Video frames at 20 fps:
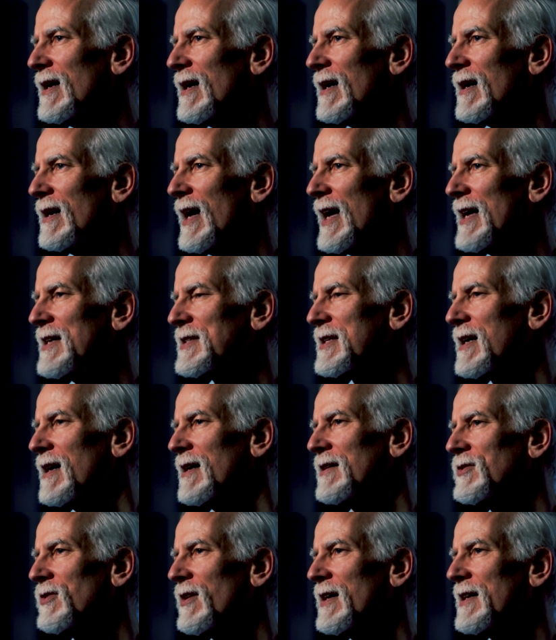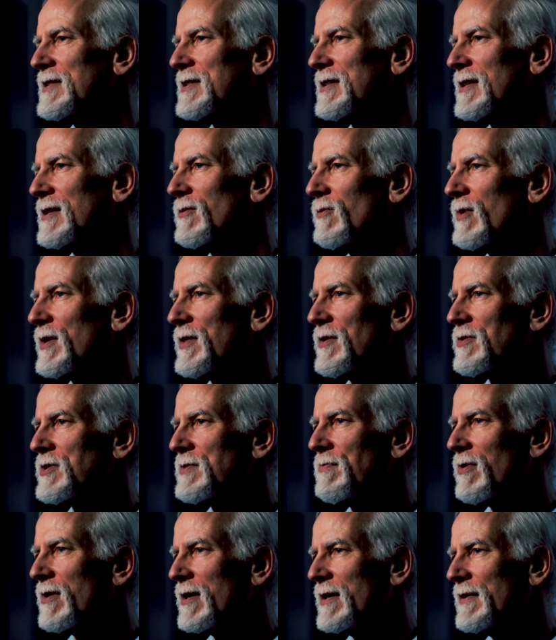Uh, as contrasted with those
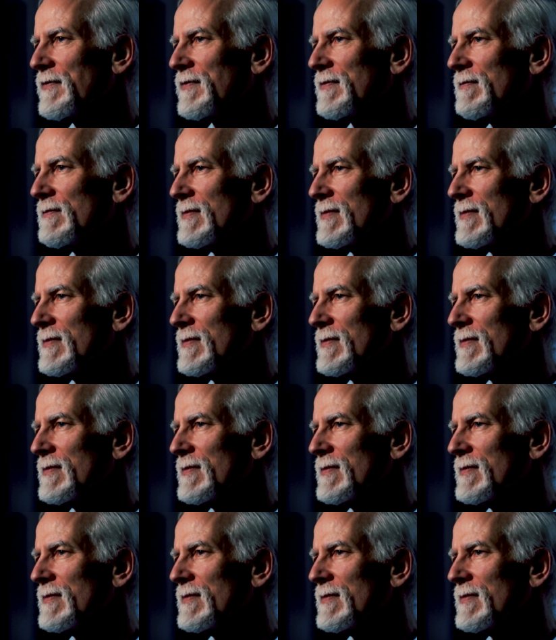brief